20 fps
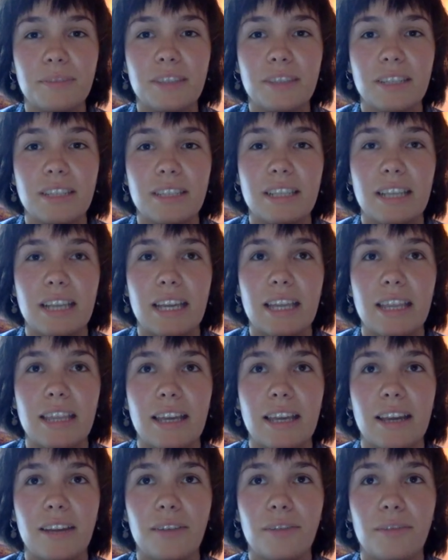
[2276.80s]
to say
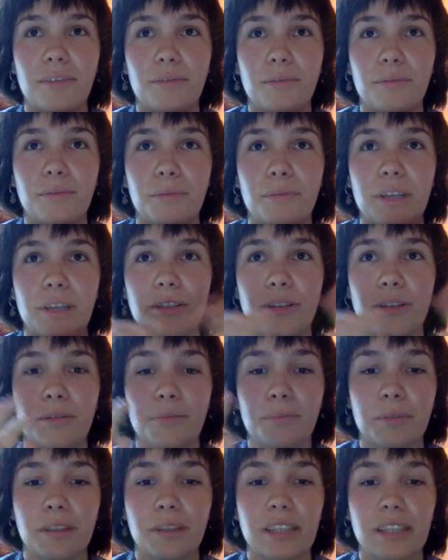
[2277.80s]
that we
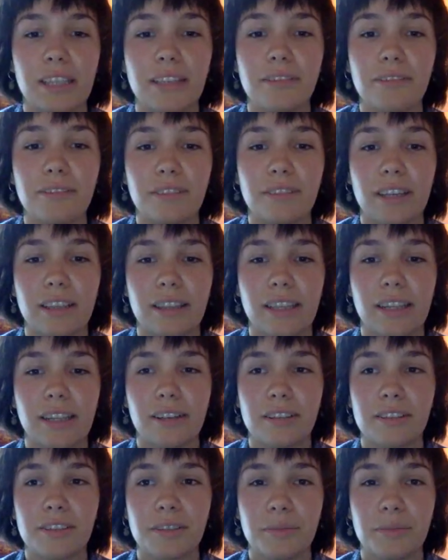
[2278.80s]
don't believe that
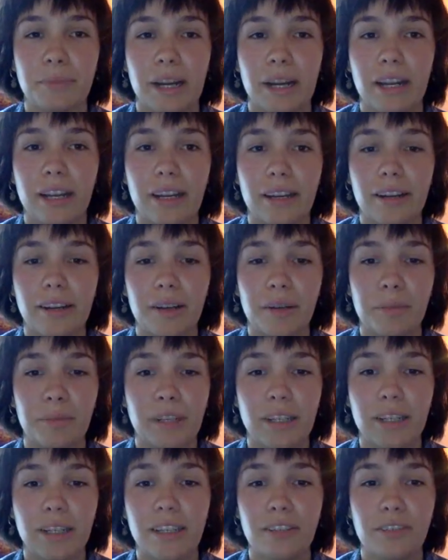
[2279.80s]
there is a binary,
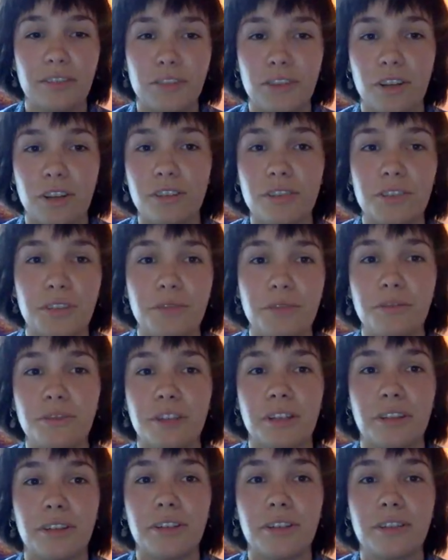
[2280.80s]
meaning just 2
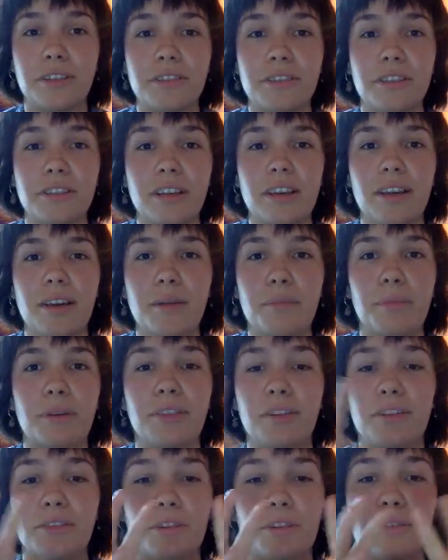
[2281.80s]
genders,
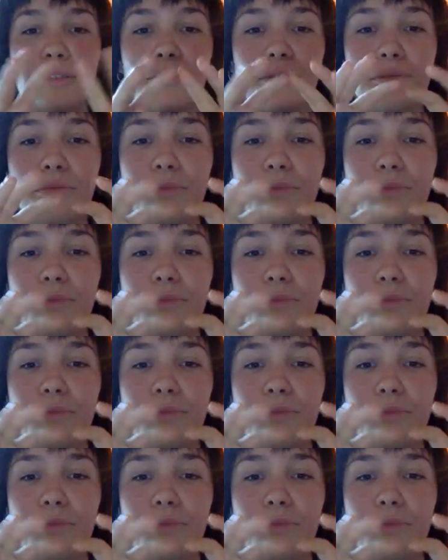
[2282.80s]
but there's also